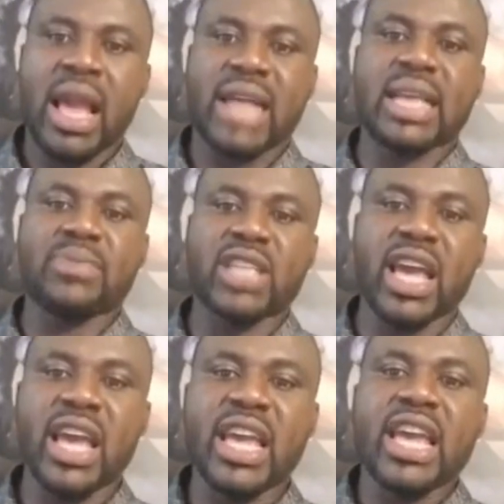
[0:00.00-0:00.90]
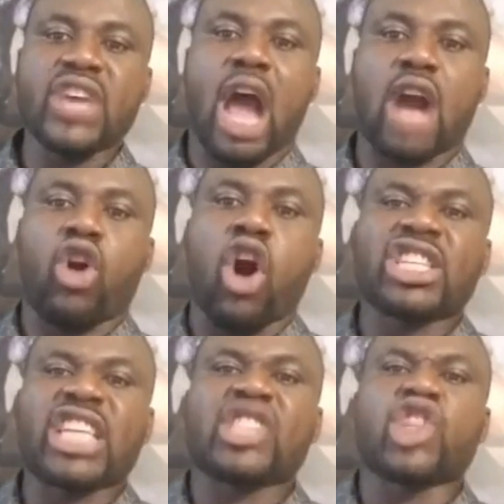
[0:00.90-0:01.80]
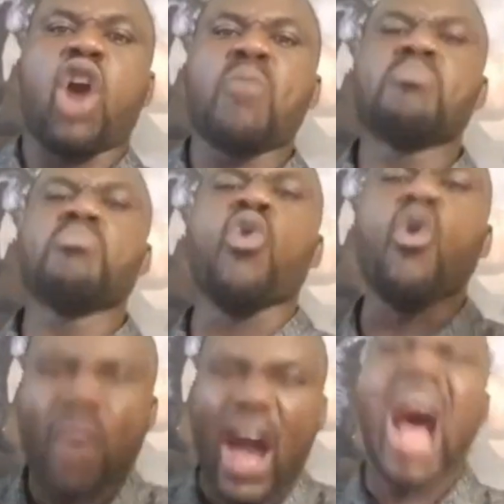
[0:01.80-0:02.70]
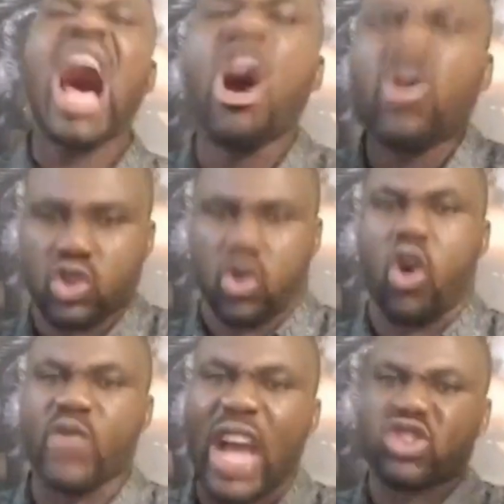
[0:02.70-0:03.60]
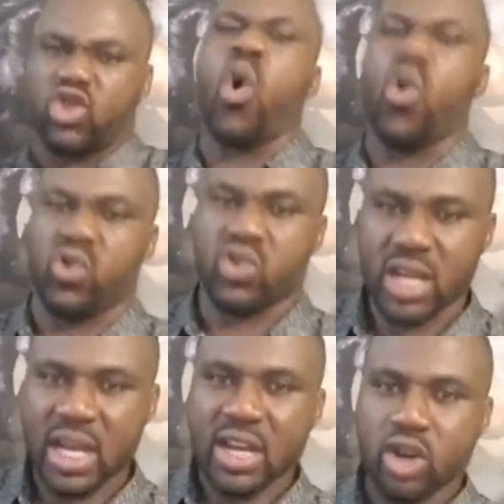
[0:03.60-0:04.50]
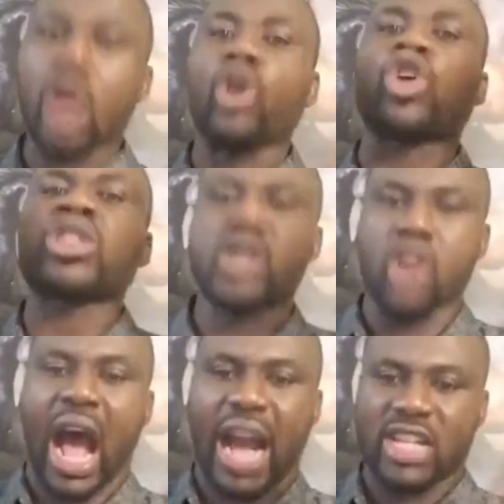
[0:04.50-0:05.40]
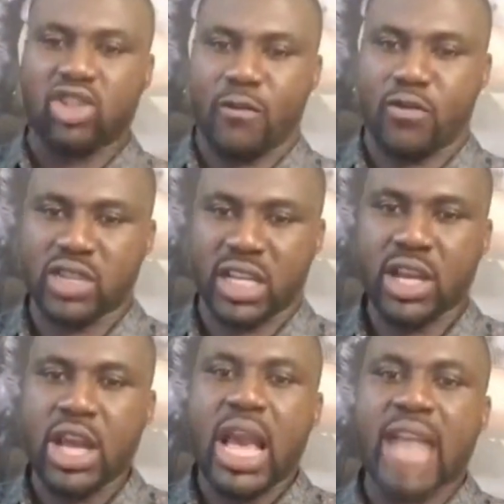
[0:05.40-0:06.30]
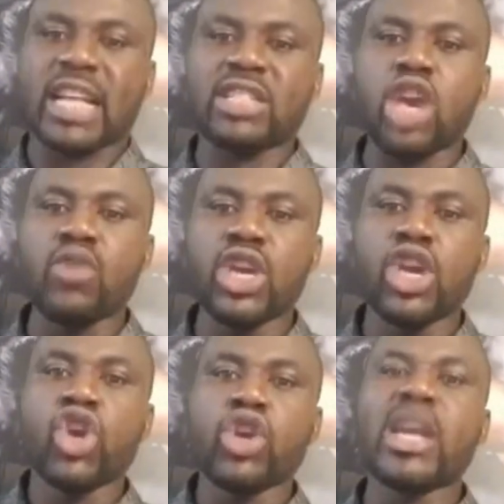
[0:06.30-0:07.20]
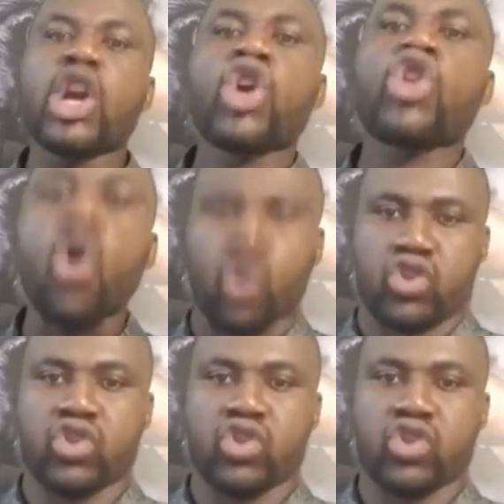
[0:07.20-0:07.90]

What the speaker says: Except say, your conscience don't move out of your soul. You go talk to me not arrest John Fundi. Except say you be crook.